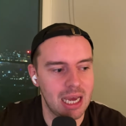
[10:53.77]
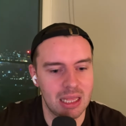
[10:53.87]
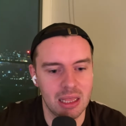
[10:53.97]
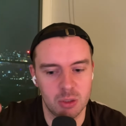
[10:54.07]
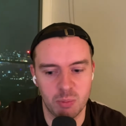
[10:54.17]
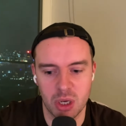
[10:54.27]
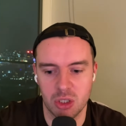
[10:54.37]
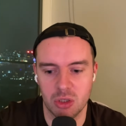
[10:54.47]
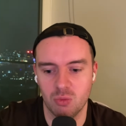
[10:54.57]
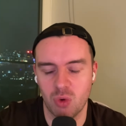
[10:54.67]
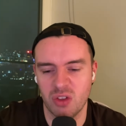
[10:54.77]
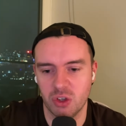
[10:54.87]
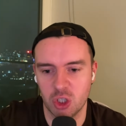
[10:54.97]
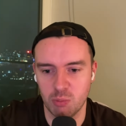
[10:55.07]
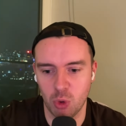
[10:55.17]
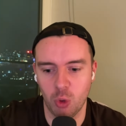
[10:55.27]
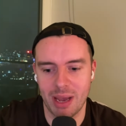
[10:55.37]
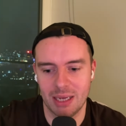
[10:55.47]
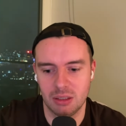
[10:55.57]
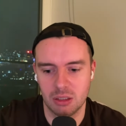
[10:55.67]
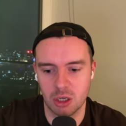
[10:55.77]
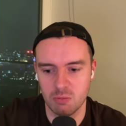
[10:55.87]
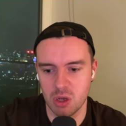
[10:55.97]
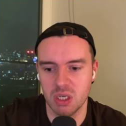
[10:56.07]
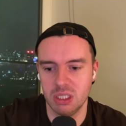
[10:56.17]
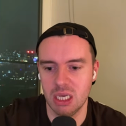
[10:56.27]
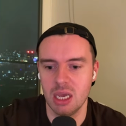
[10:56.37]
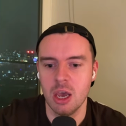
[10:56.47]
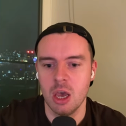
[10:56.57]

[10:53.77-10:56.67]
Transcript: I think this person runs a small bets community